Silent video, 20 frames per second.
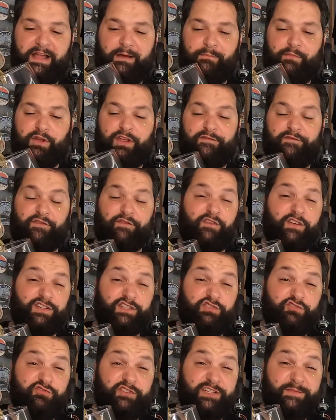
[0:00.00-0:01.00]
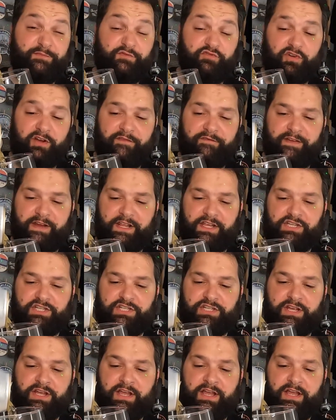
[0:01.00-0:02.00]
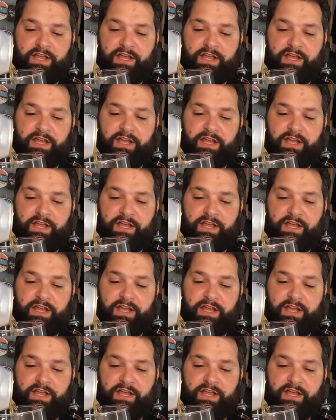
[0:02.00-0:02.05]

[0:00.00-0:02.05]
I'm looking for a nice crisp dry finish.